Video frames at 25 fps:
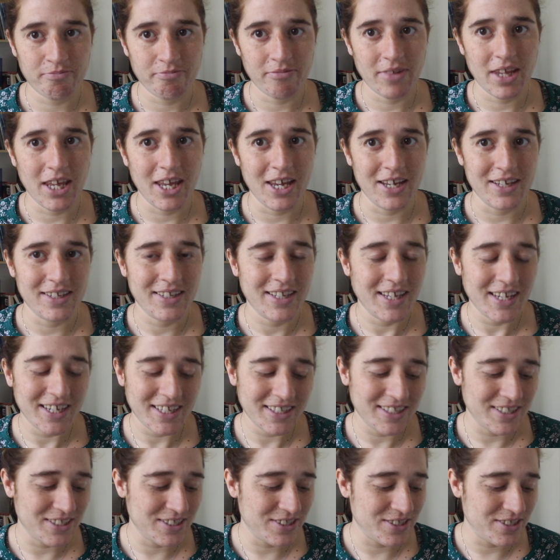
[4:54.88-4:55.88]
yeah,
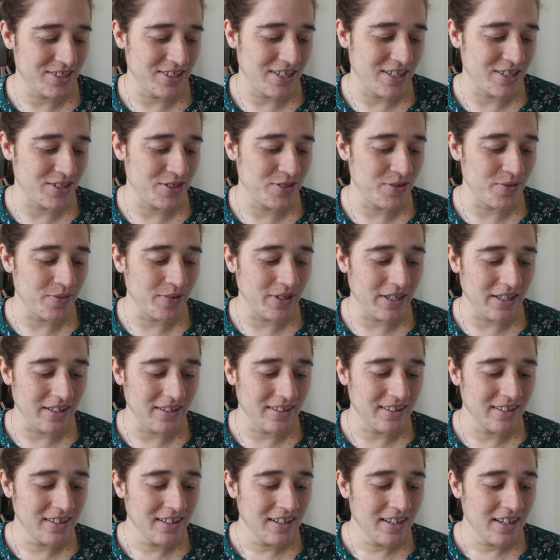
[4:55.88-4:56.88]
take it as you
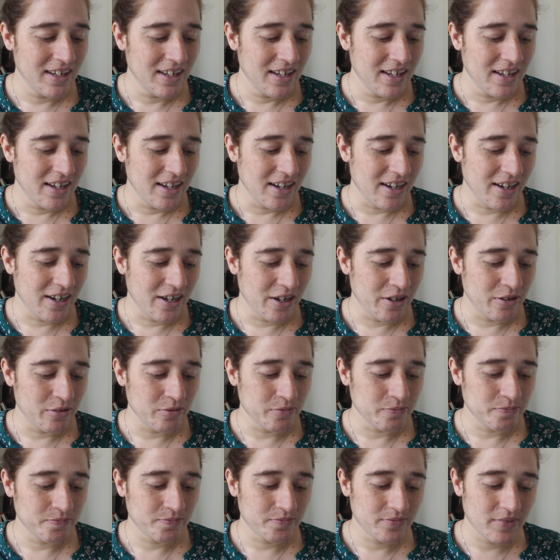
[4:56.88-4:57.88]
will.
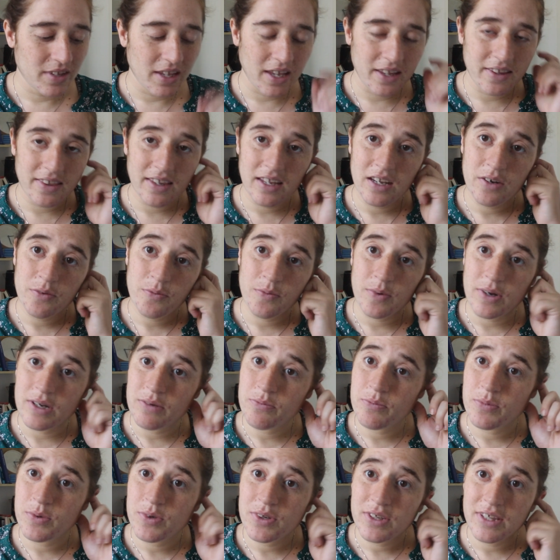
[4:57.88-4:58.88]
And then
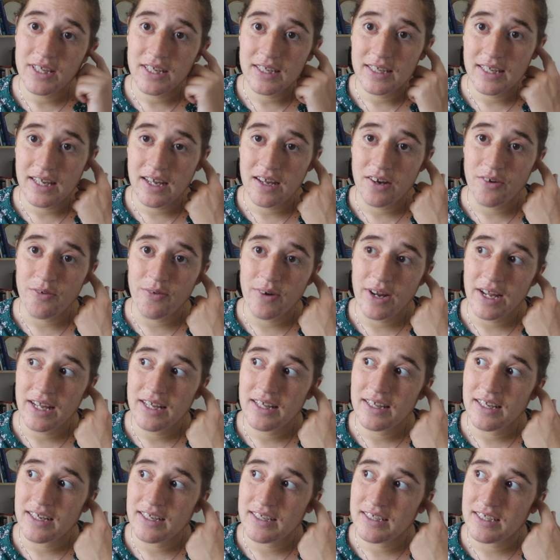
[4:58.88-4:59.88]
one book that I
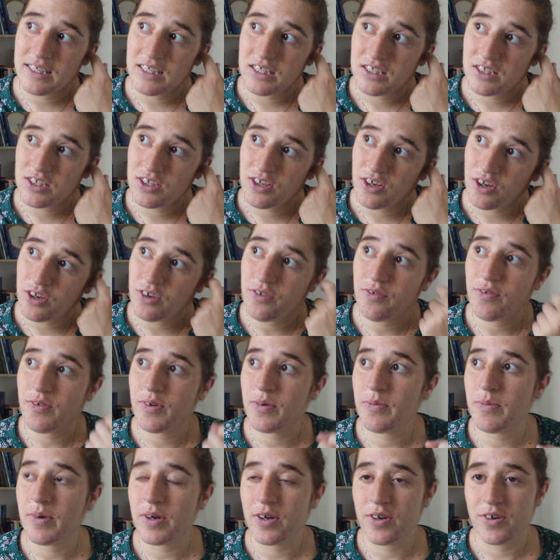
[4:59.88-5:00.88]
read that is not
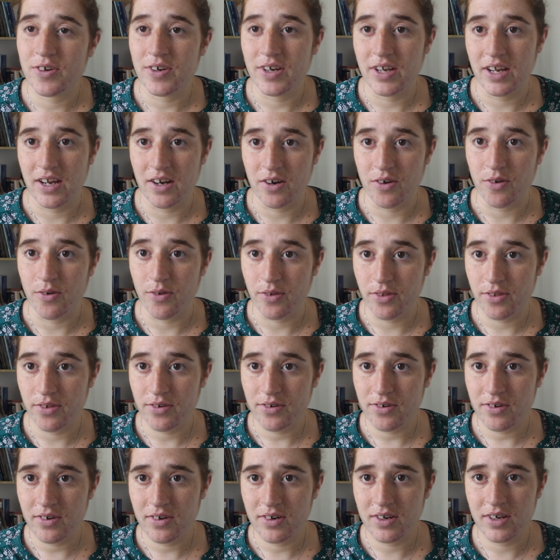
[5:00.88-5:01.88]
from a Korean
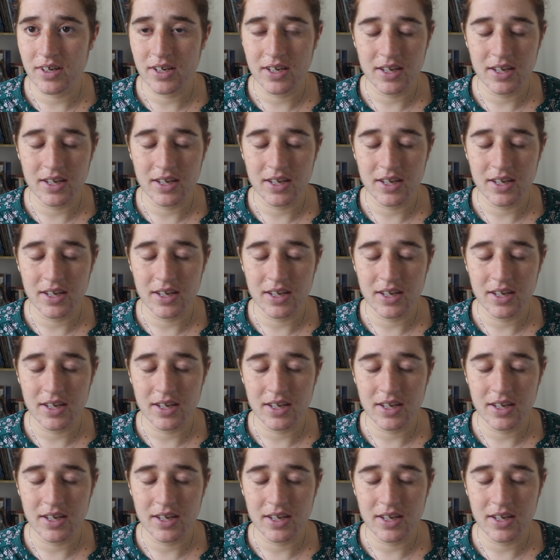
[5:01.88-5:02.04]
author,